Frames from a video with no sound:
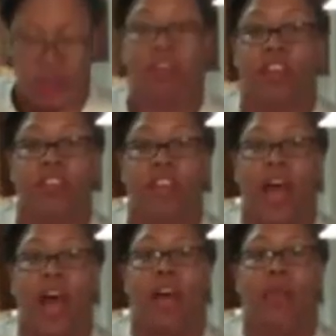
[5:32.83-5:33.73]
this
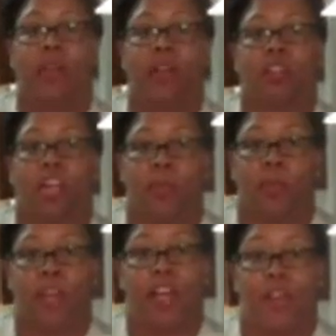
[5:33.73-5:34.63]
entire meal is going to be
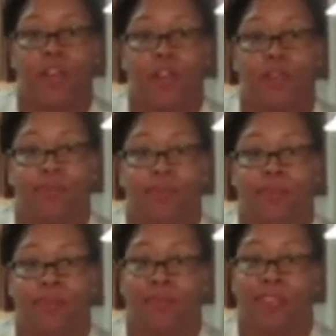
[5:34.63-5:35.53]
plated for you.
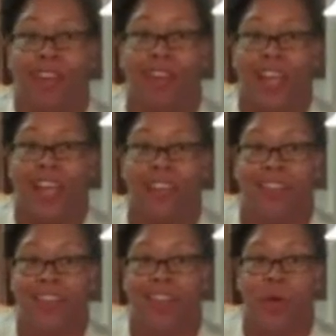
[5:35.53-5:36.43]
Alright?
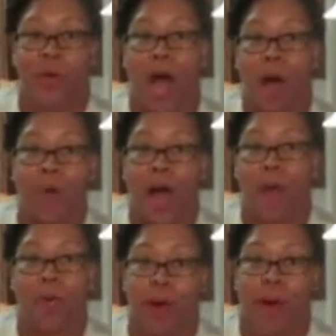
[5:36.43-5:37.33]
And then we'll gobble,
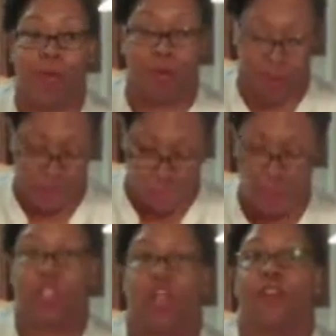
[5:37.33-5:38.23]
gobble, gobble before
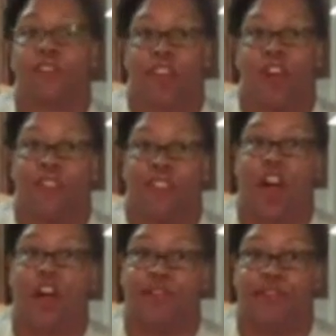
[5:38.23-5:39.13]
we
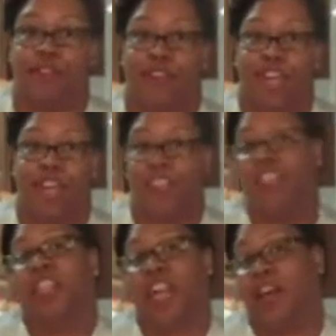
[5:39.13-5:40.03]
scarf
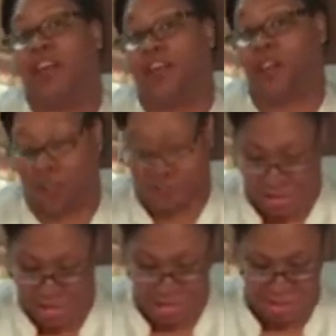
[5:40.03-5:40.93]
everything down later on this week.